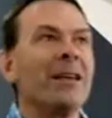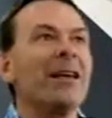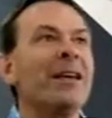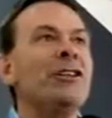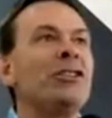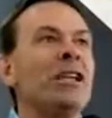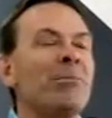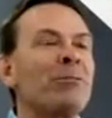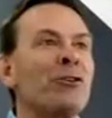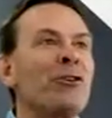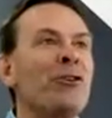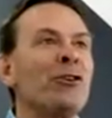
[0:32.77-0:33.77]
in
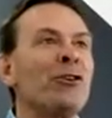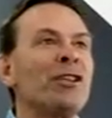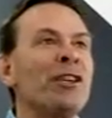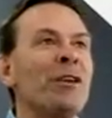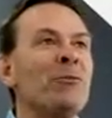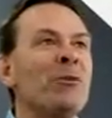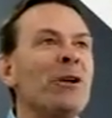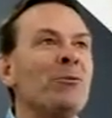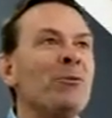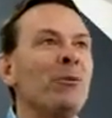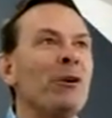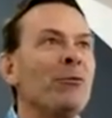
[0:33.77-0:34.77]
chapter 13,
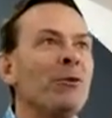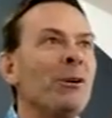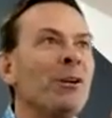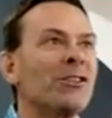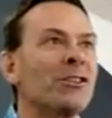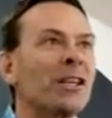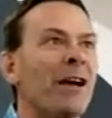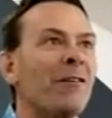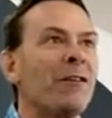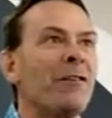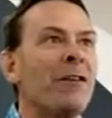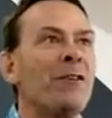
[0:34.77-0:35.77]
we
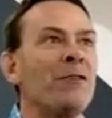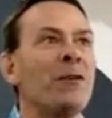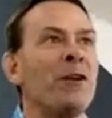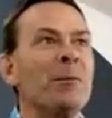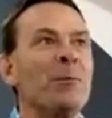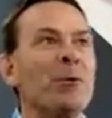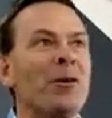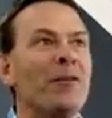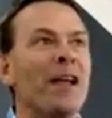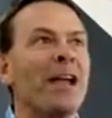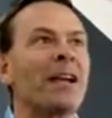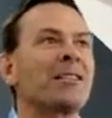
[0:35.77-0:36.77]
discover, if you read the book of
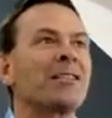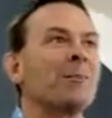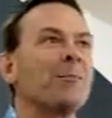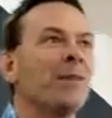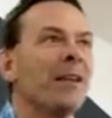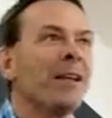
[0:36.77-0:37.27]
Acts,